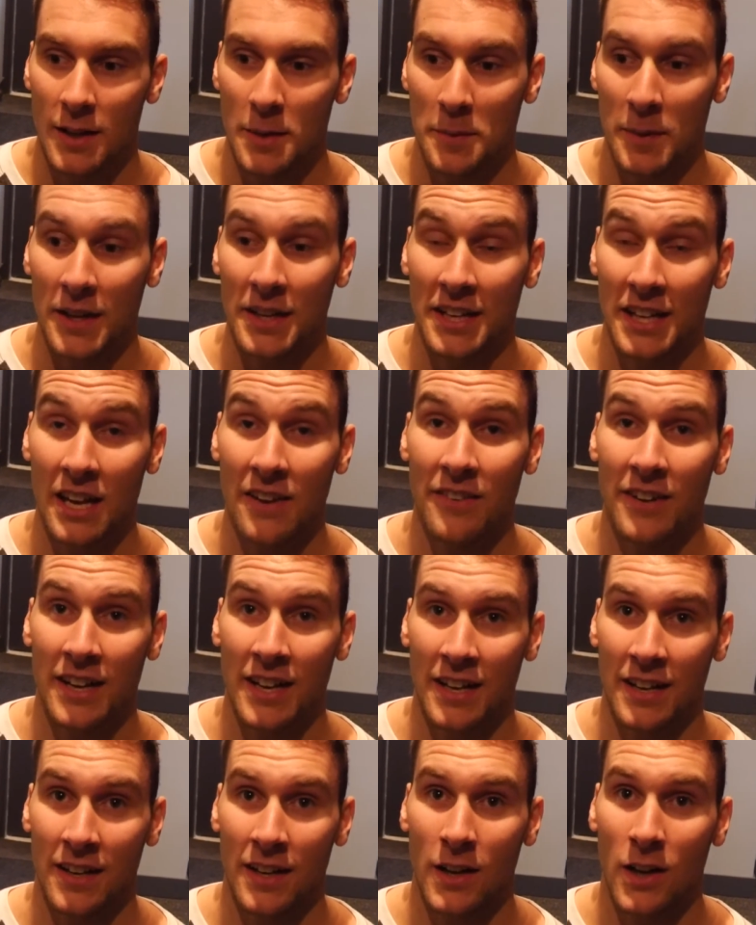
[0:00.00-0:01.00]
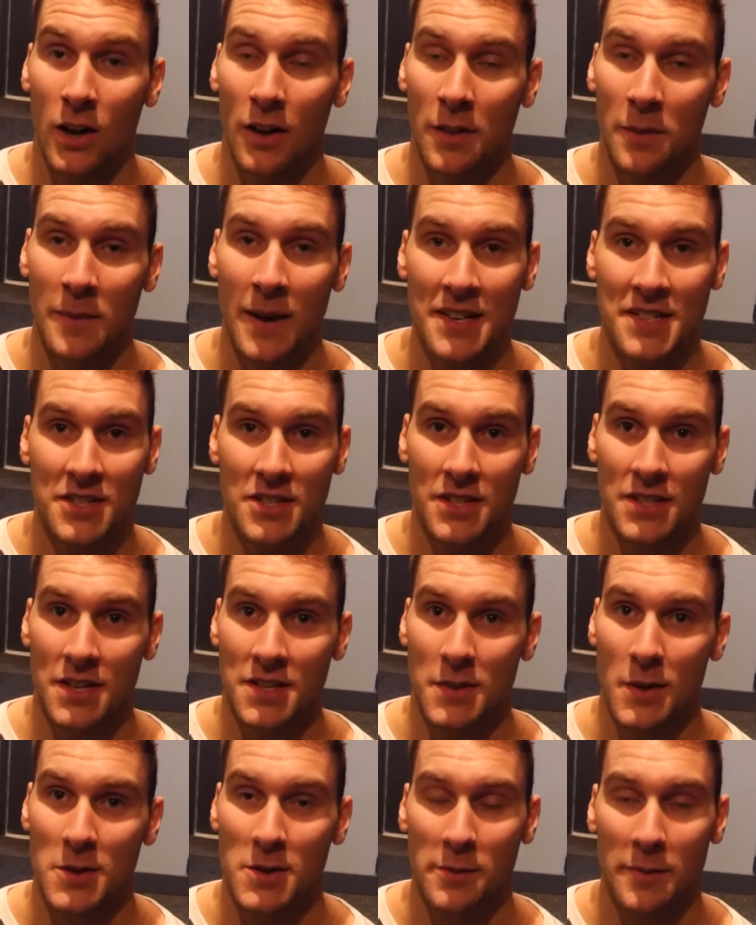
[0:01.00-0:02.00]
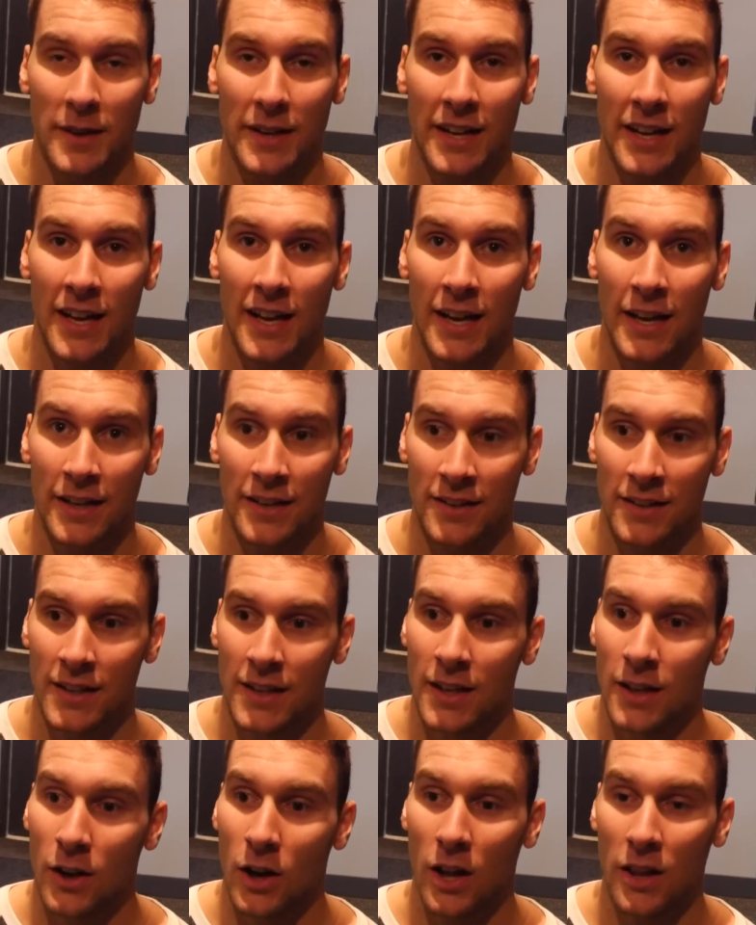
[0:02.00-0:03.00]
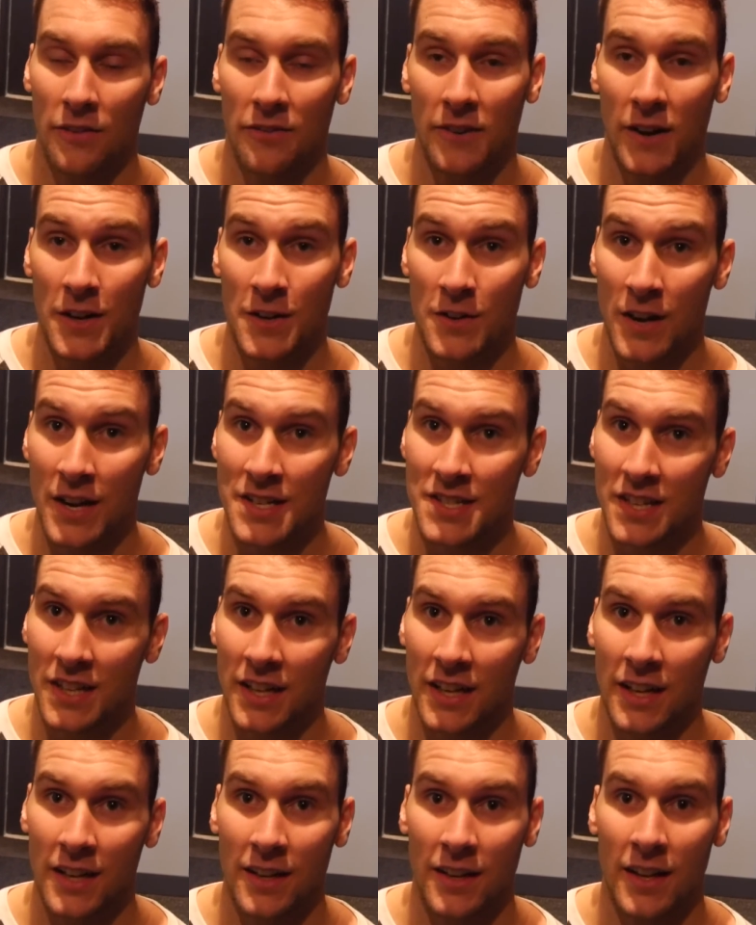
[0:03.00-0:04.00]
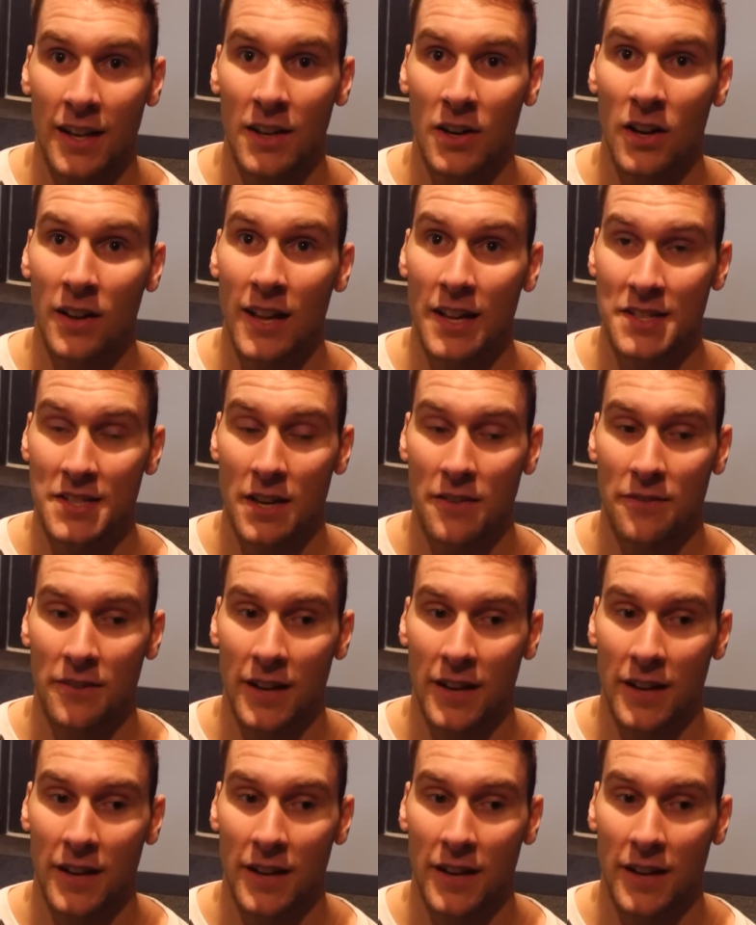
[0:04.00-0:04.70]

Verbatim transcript: been given and all the messages on social media and all the fundraising and, and all that stuff.